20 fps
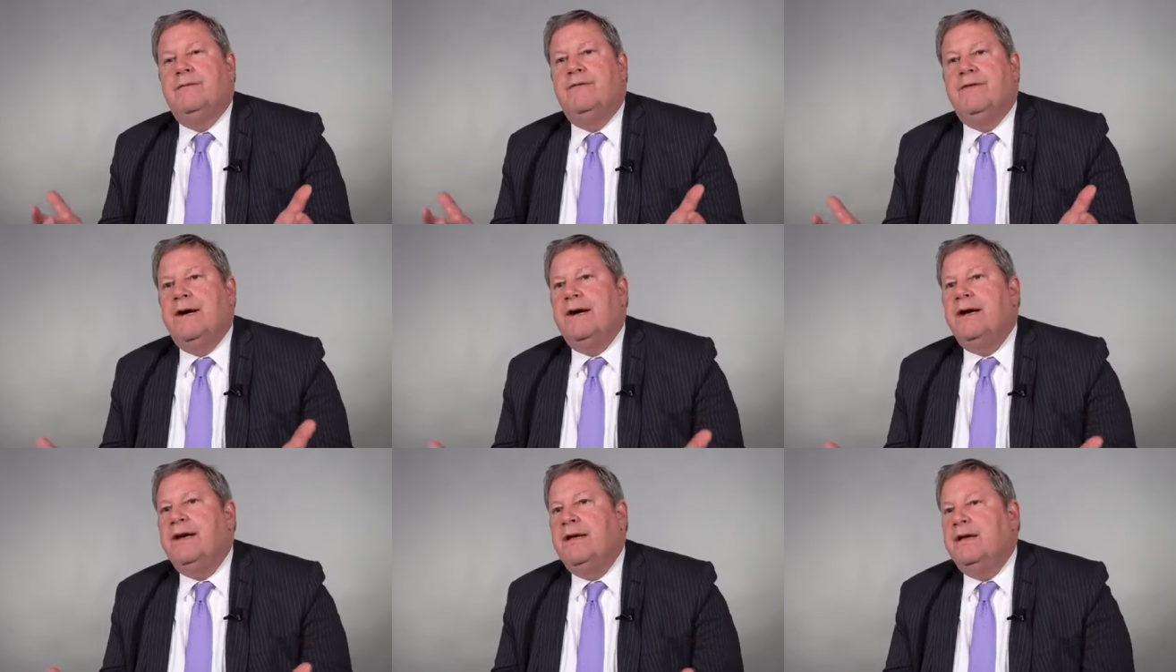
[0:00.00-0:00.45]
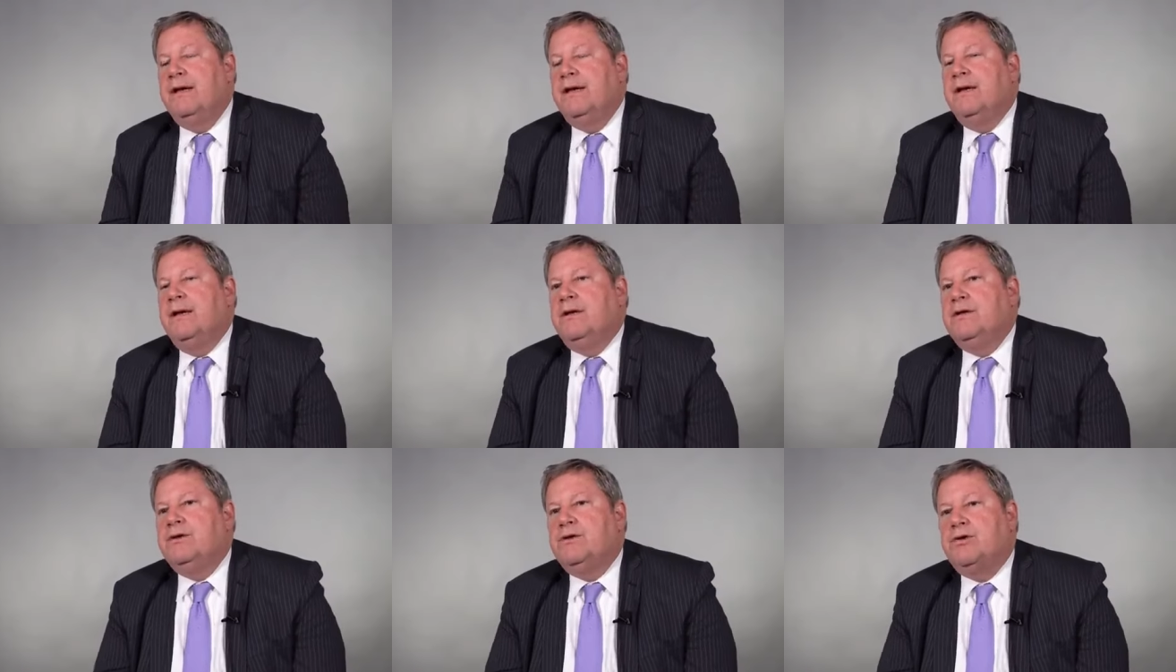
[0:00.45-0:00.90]
very
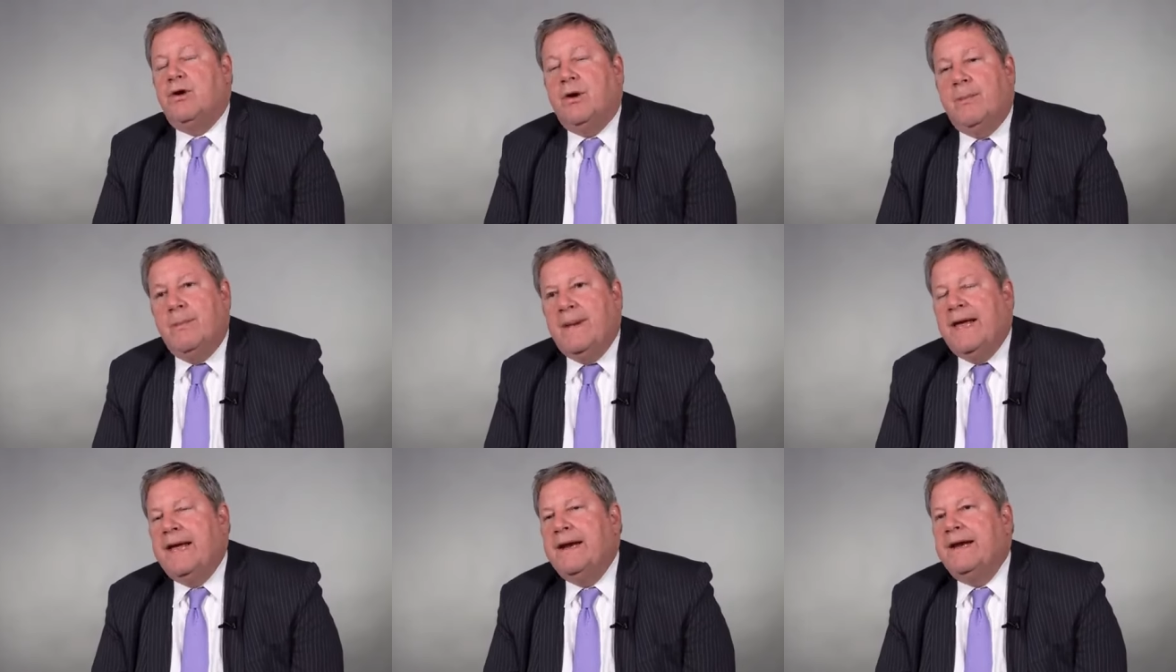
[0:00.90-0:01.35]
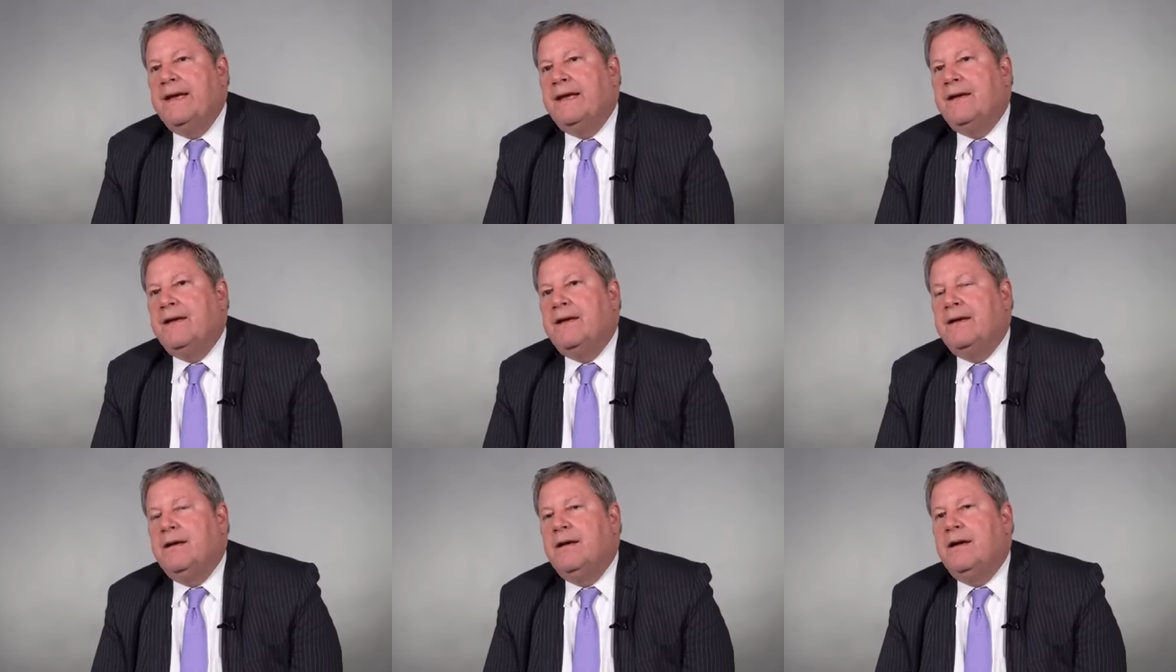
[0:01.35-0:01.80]

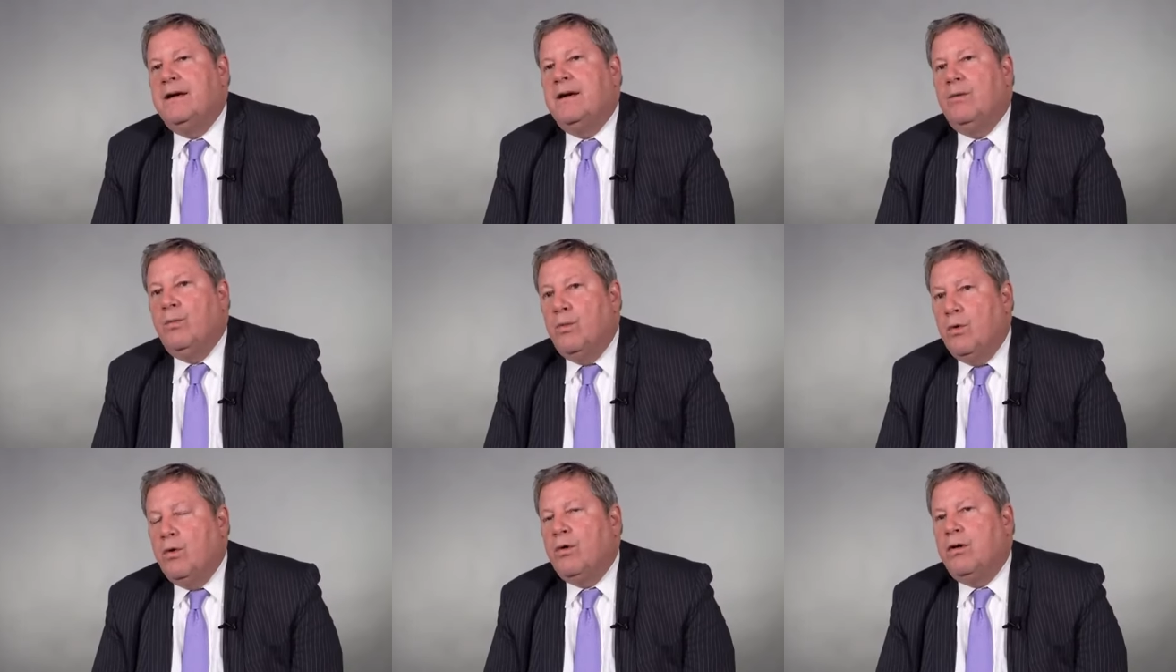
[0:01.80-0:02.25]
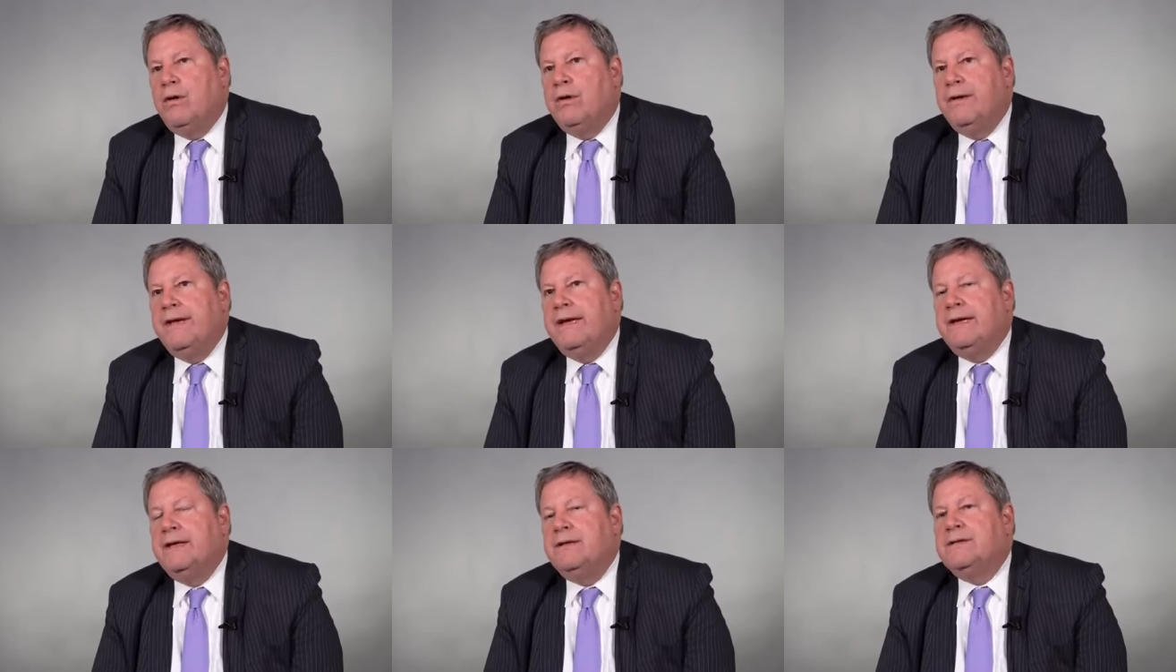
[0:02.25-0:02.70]
traumatic uh,
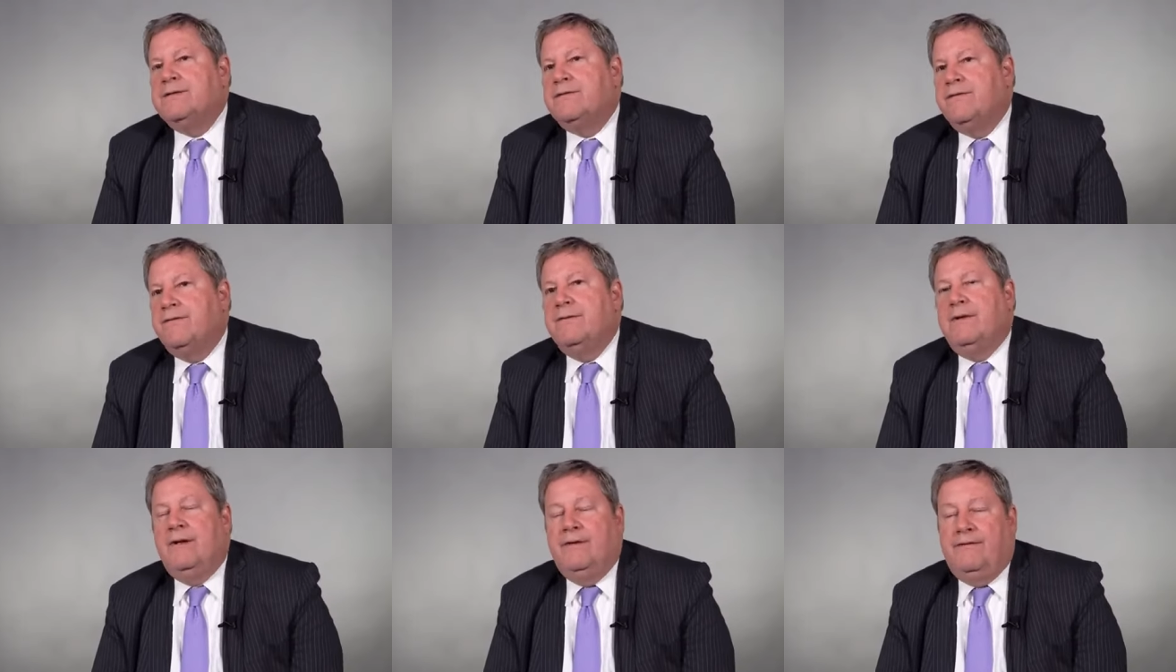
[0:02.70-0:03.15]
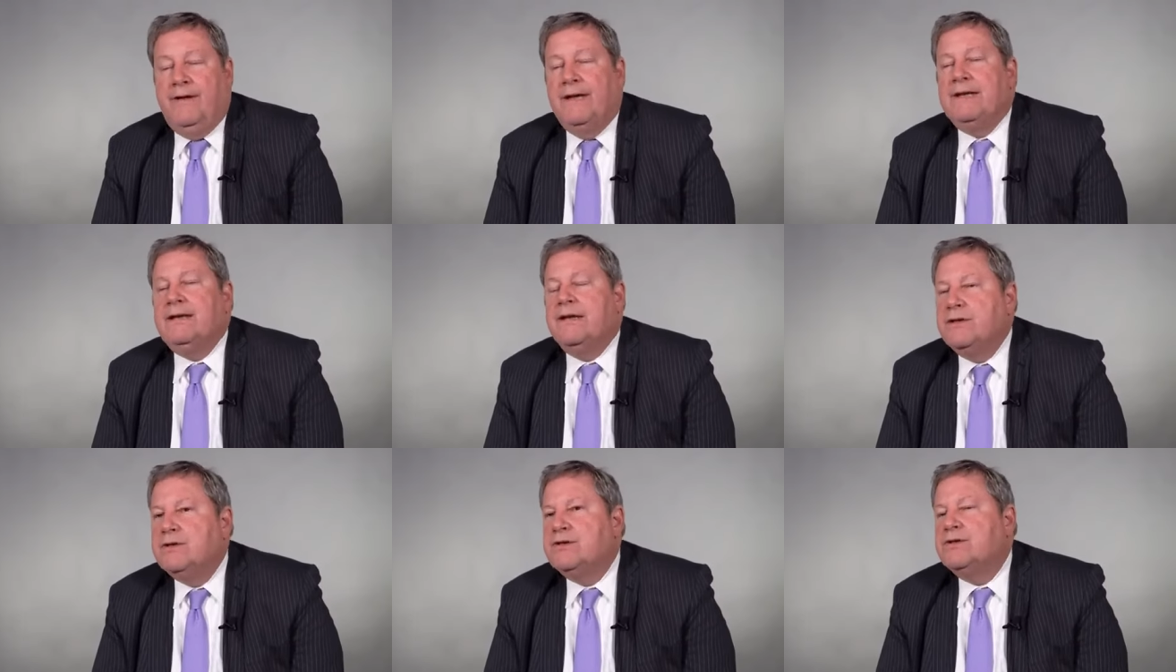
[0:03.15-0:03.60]
war that has
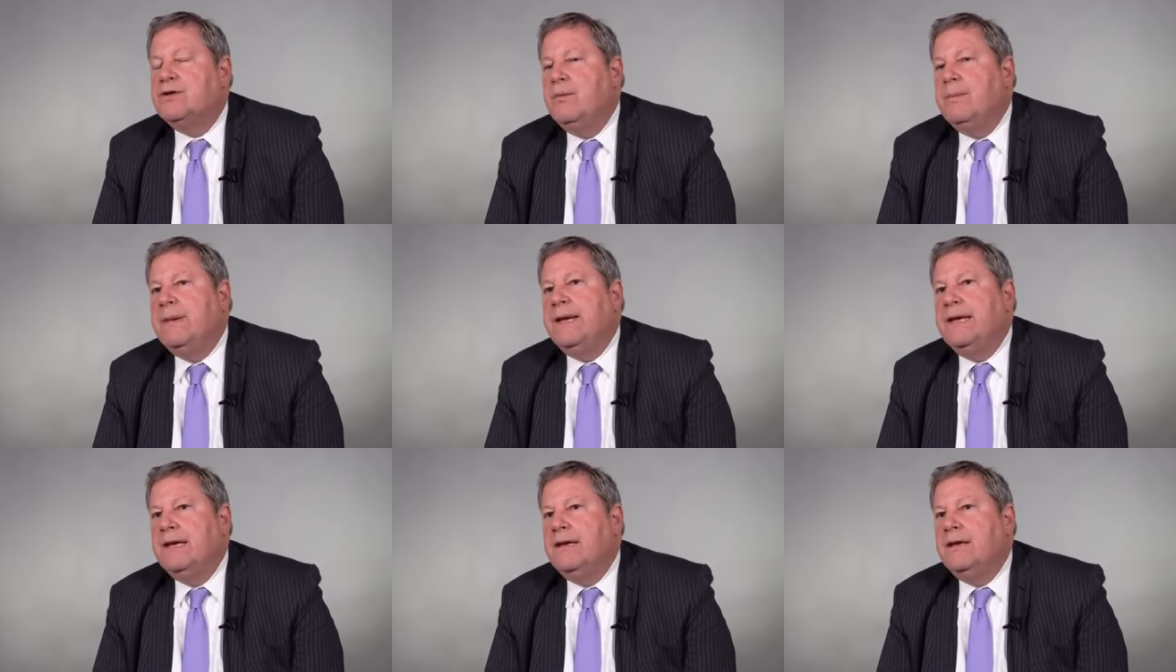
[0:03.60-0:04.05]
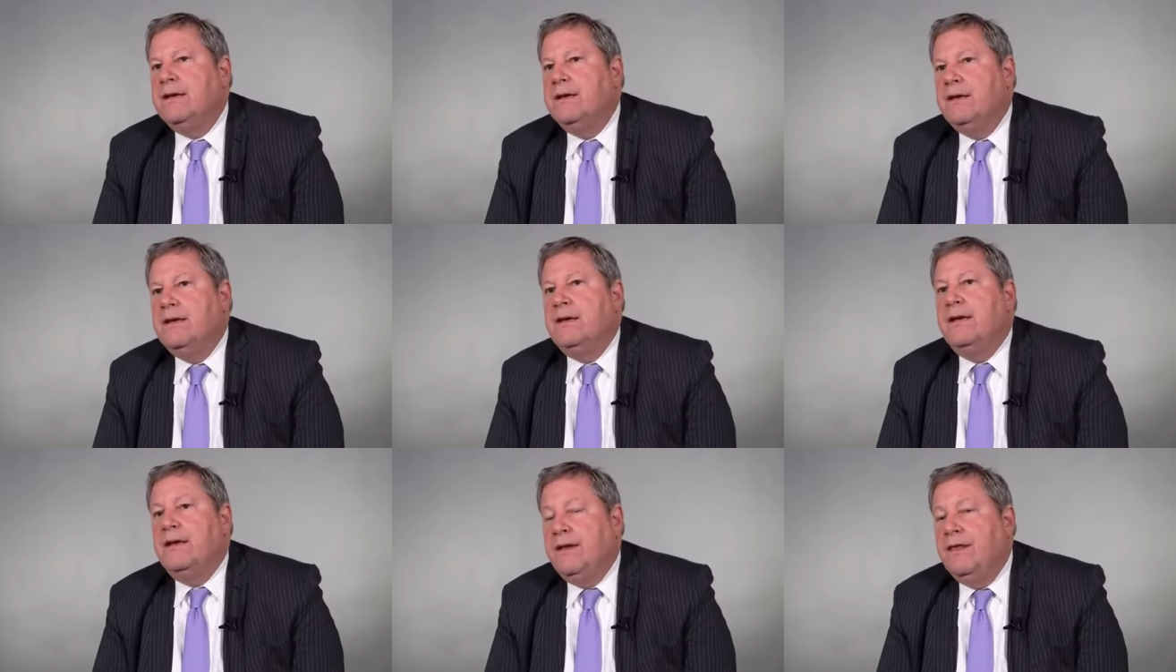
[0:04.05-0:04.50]
affected so many
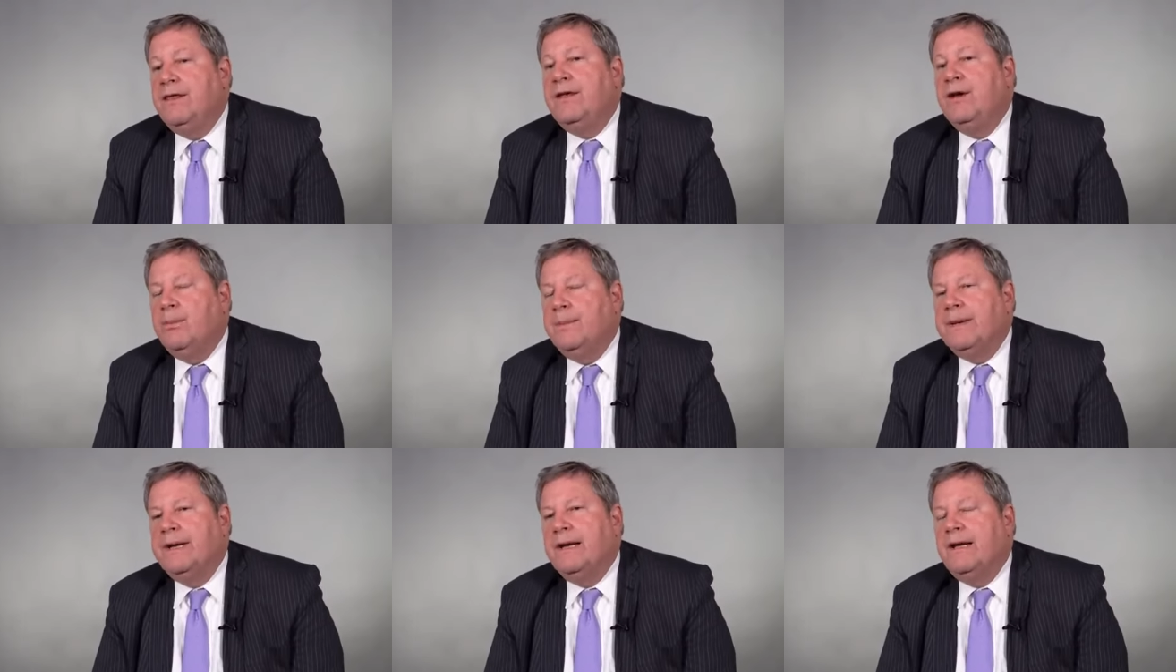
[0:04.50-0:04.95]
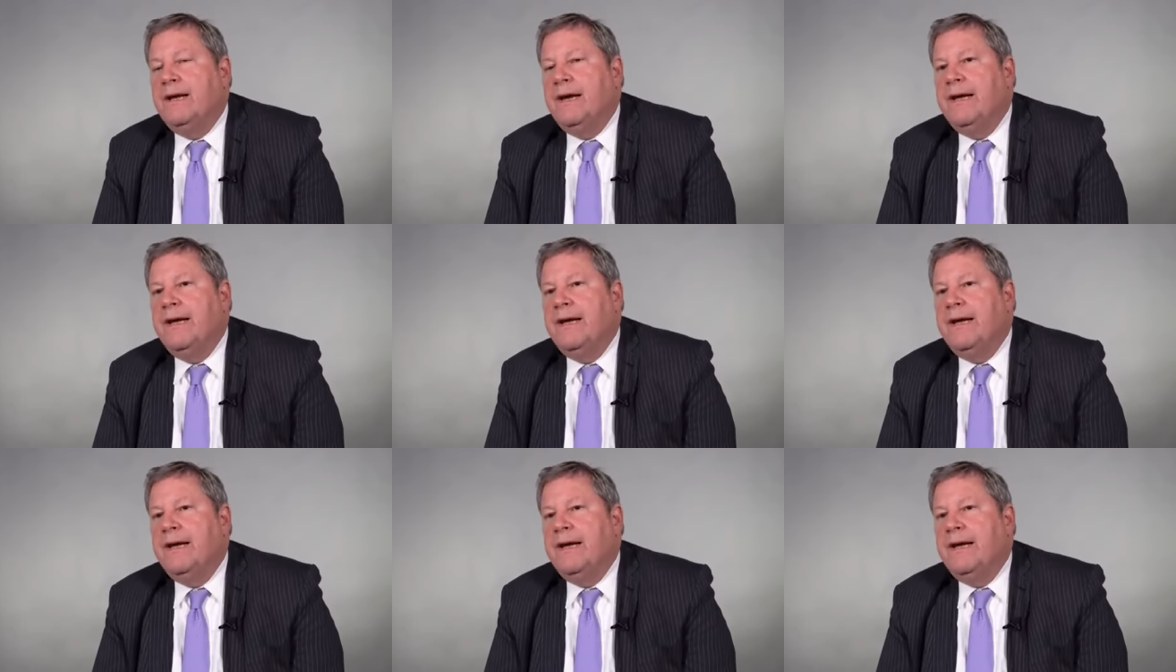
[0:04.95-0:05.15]
Ethiopian